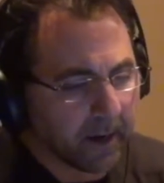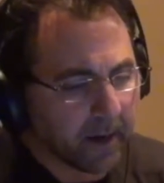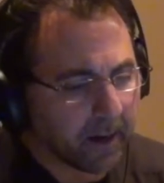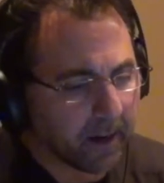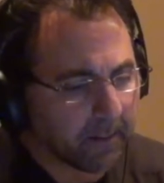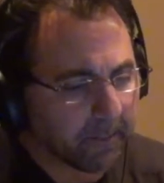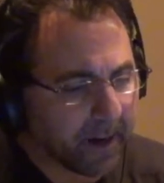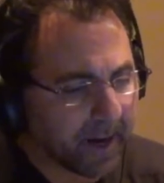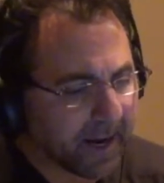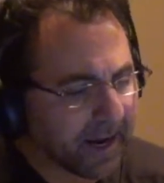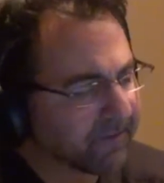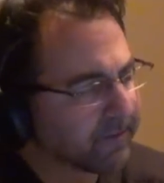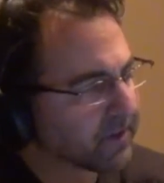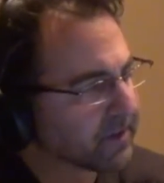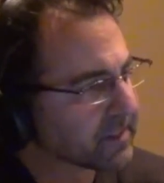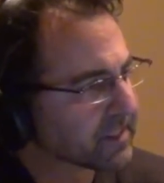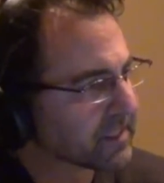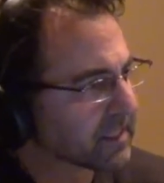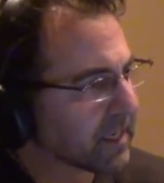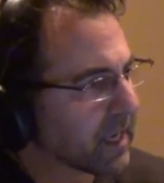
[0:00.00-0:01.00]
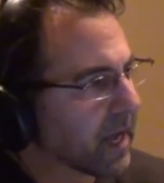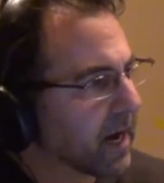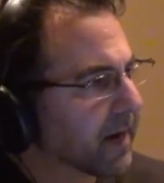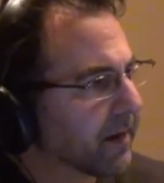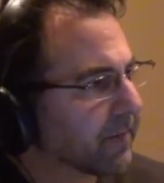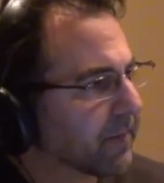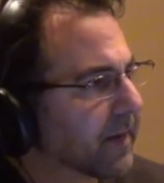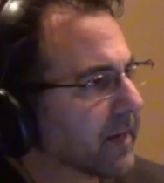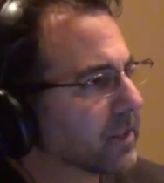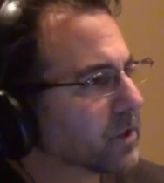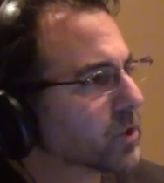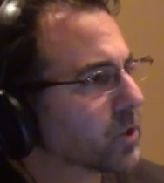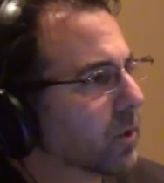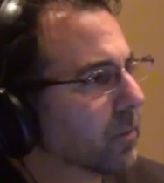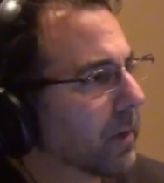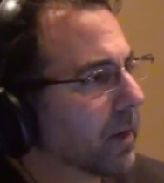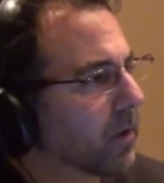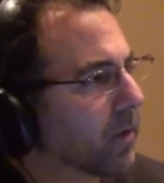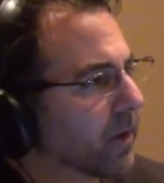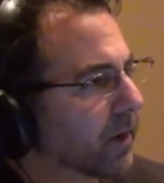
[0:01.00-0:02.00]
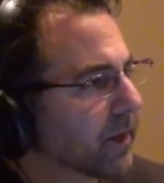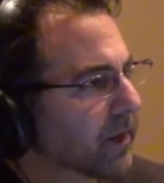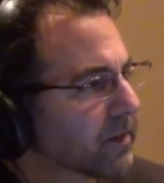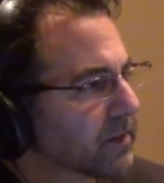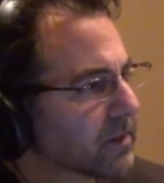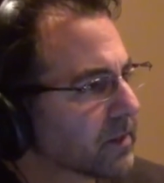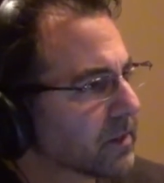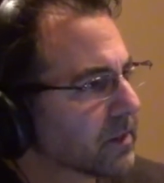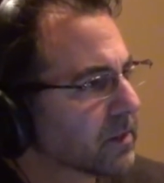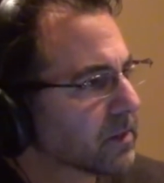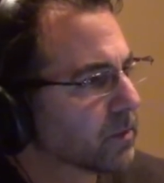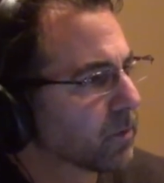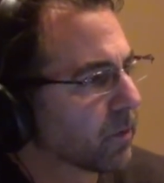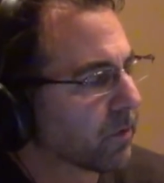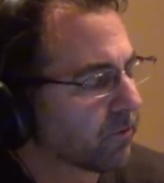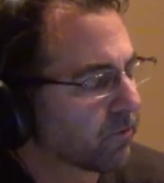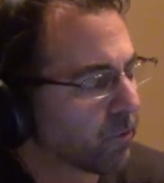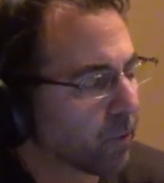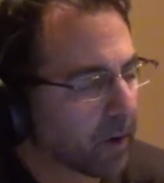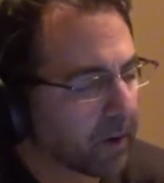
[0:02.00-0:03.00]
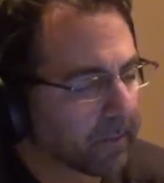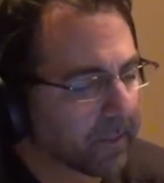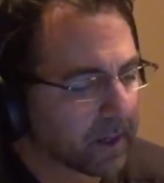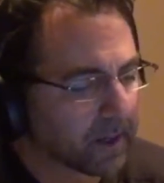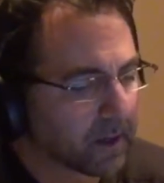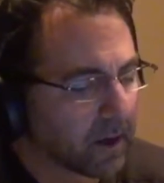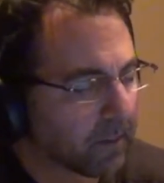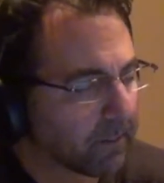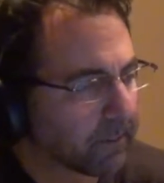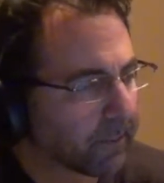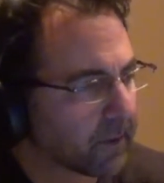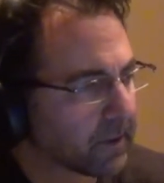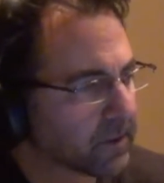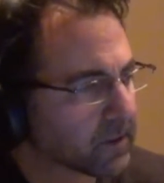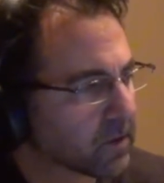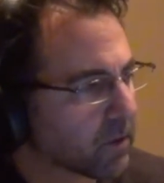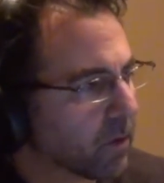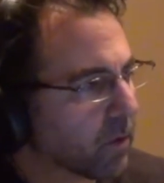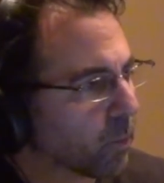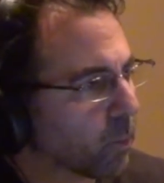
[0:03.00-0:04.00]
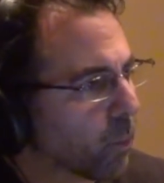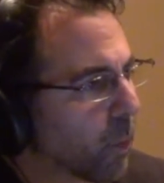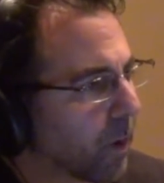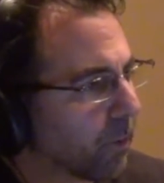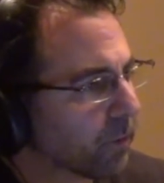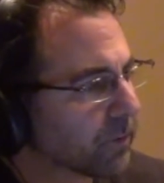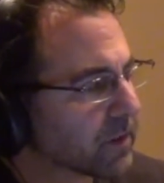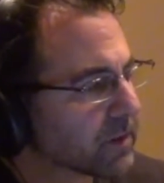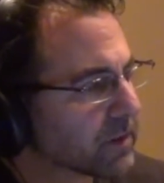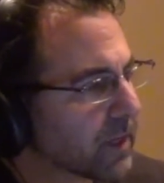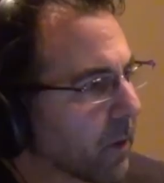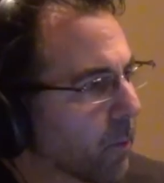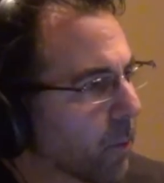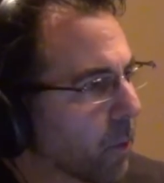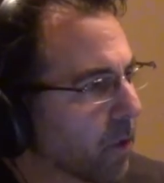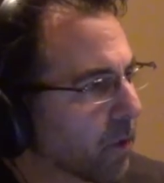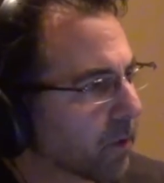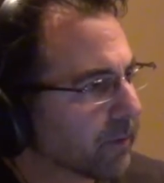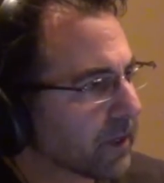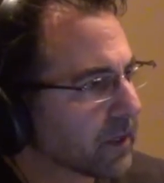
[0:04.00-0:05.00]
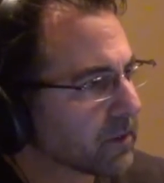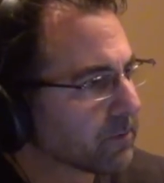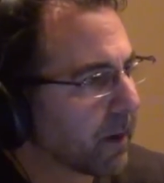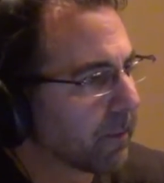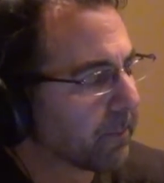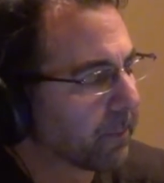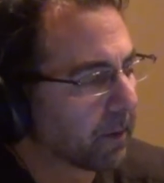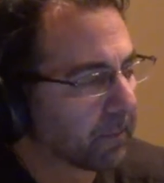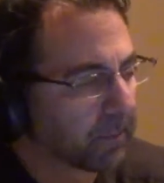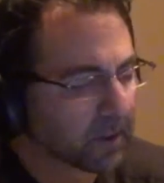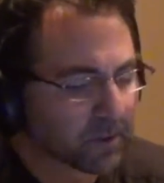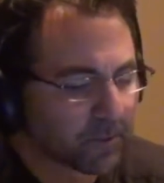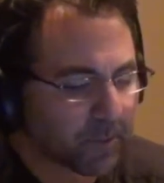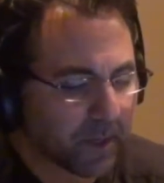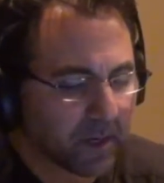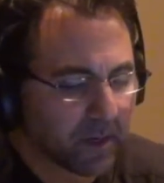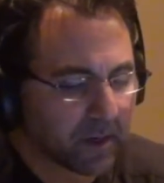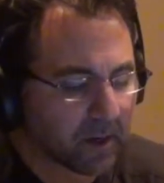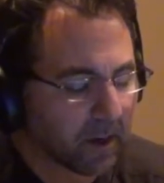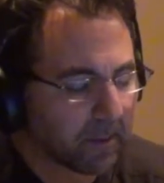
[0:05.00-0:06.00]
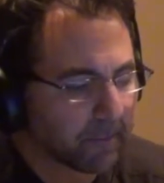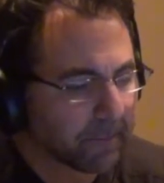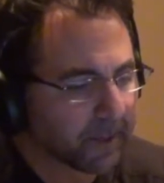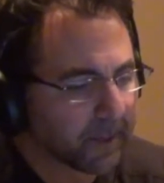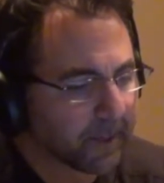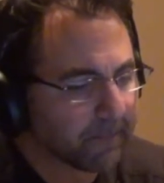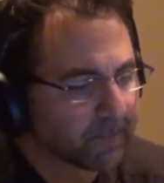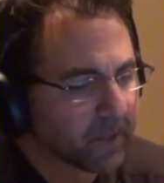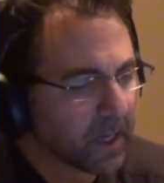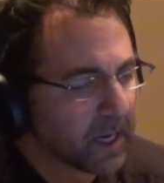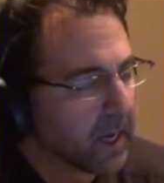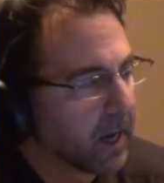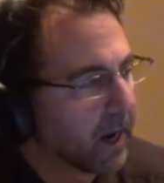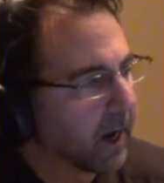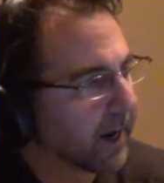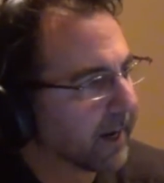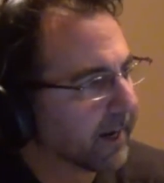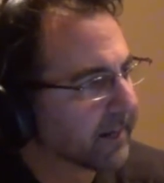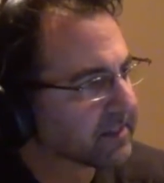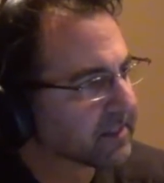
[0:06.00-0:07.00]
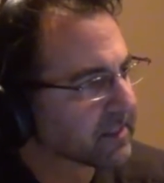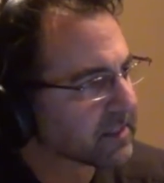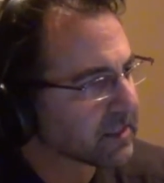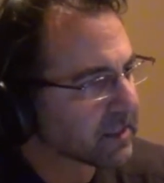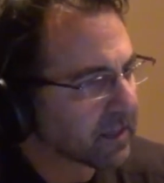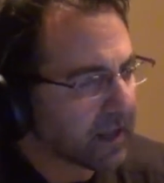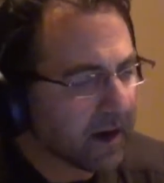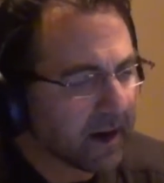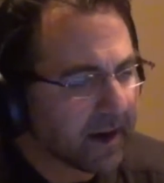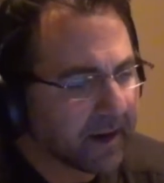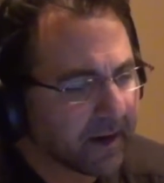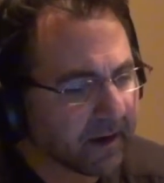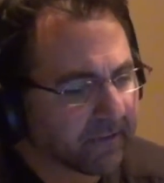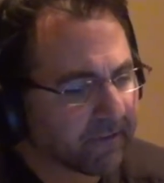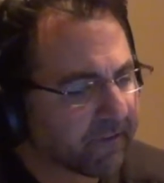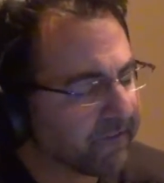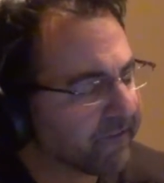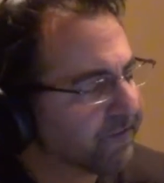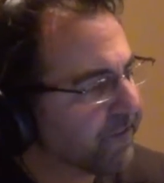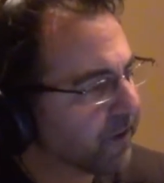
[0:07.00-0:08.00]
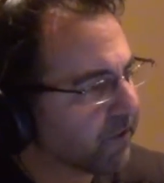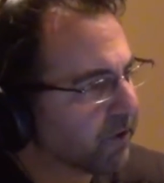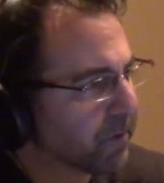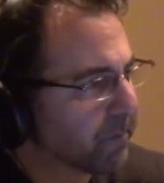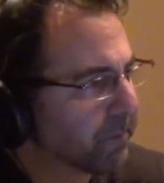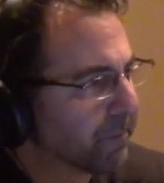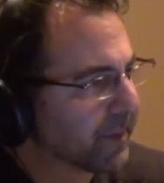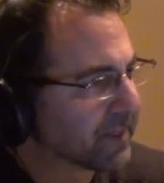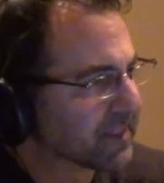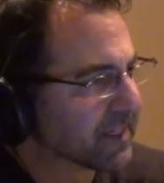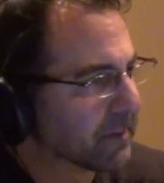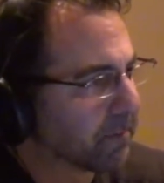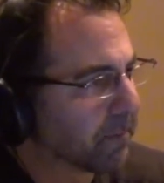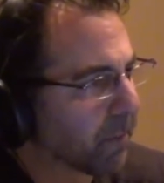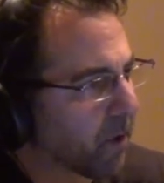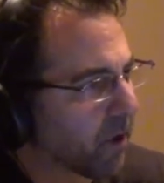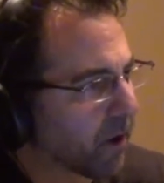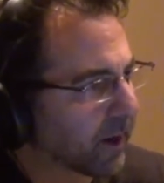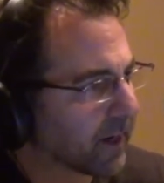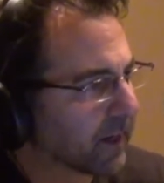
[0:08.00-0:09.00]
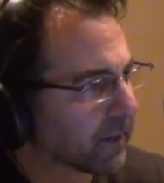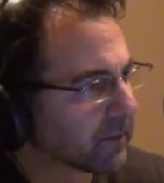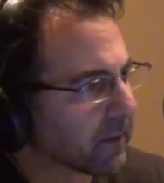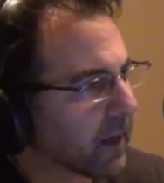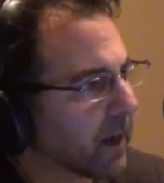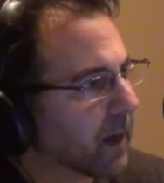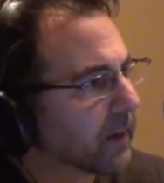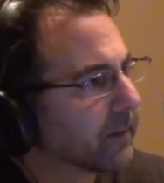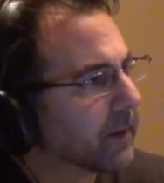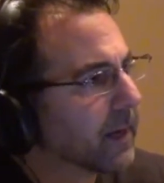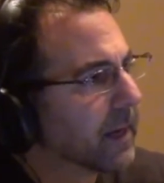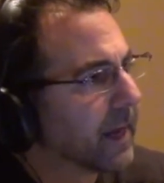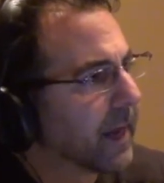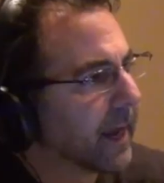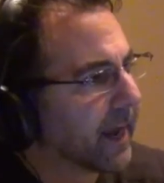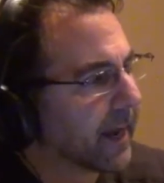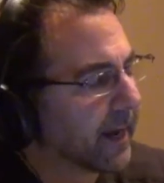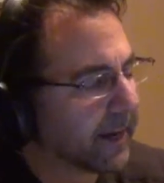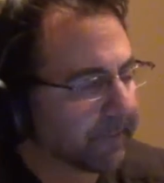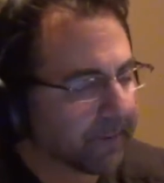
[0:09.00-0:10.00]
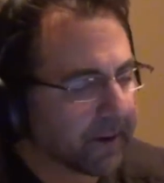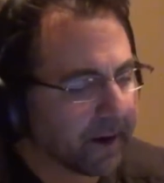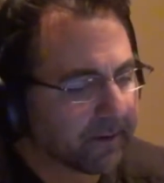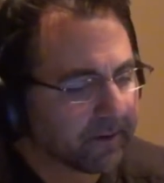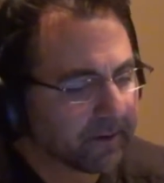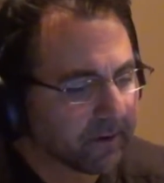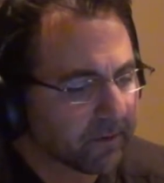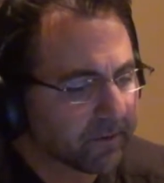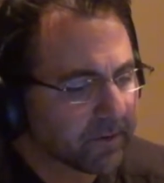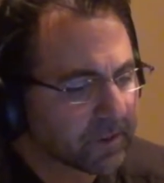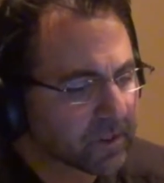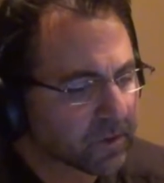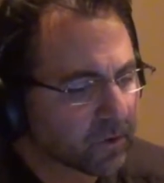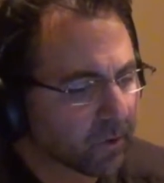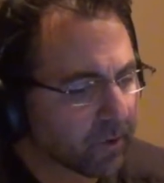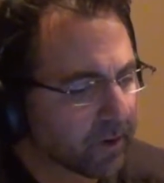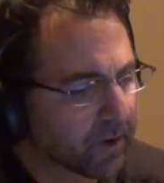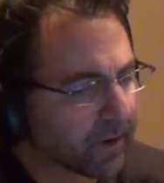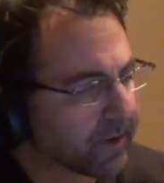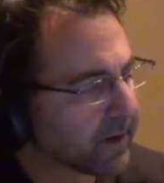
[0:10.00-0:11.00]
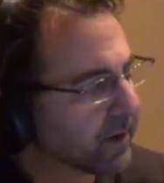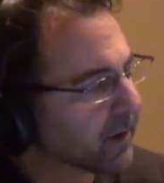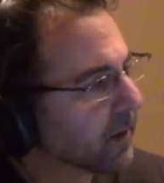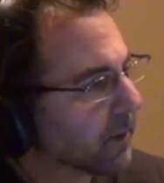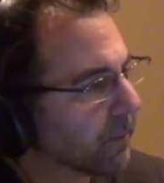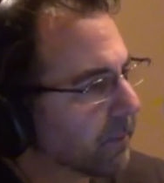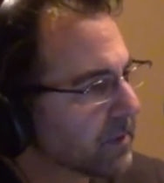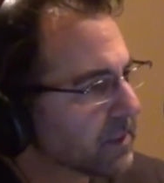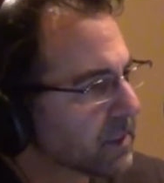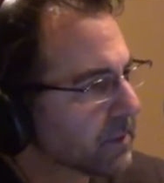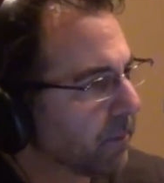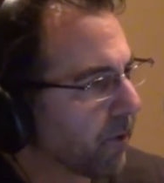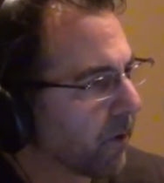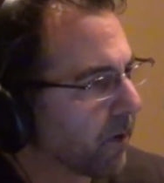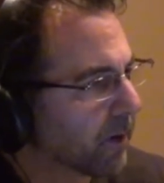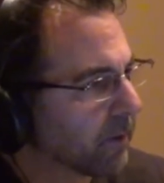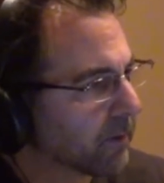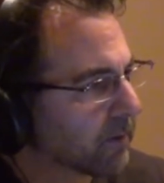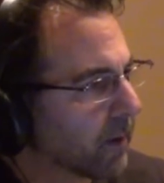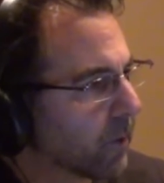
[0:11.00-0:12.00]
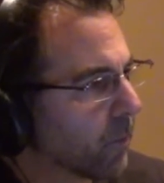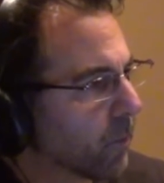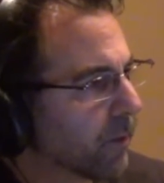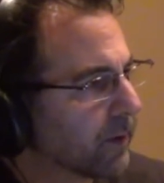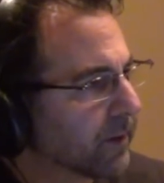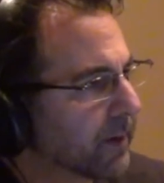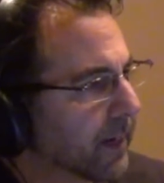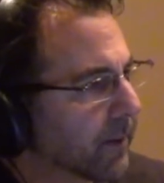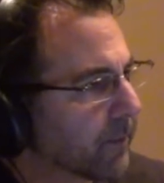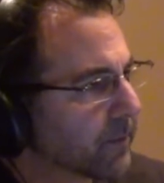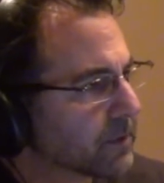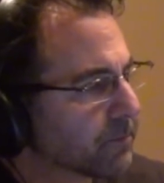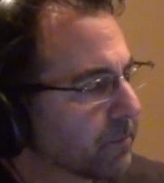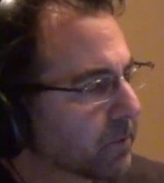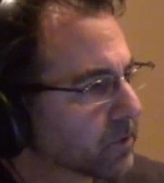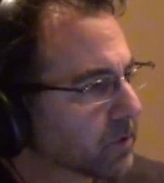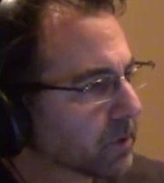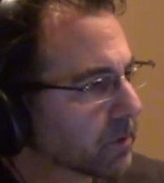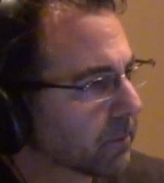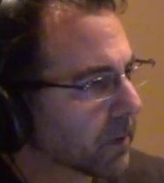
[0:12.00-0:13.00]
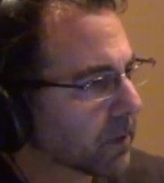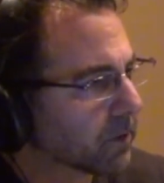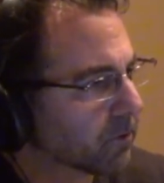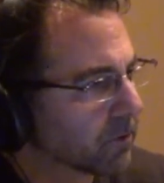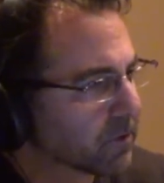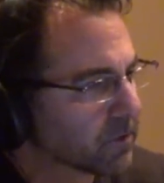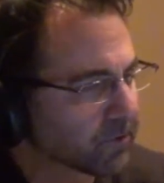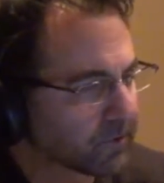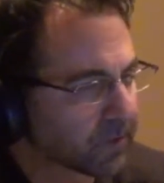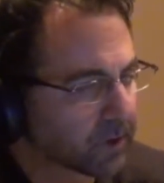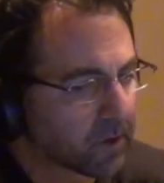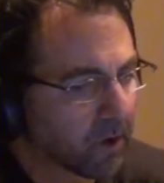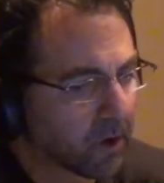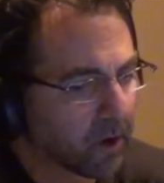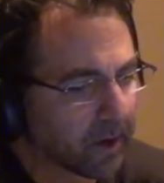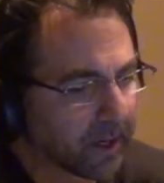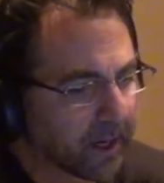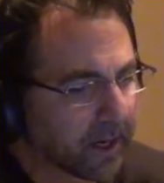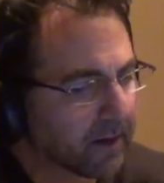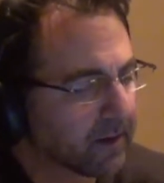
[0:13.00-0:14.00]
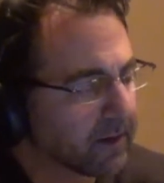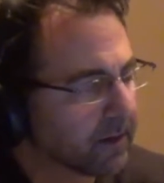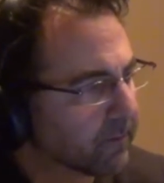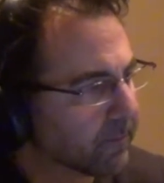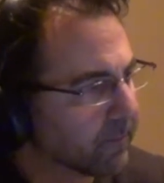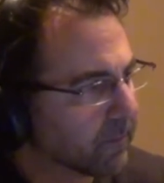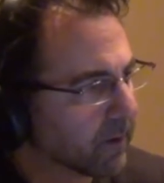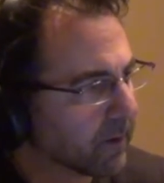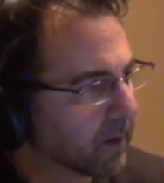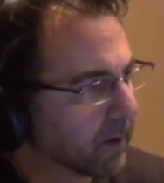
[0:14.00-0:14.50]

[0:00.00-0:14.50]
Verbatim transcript: Um, I have a slide that I show my audiences with, through one of my companies called Wellness at Work. That's my public speaking company. And it's a slide of a very busy parking lot. And I tell the story that in a busy parking lot, one day I was pushing my grocery cart in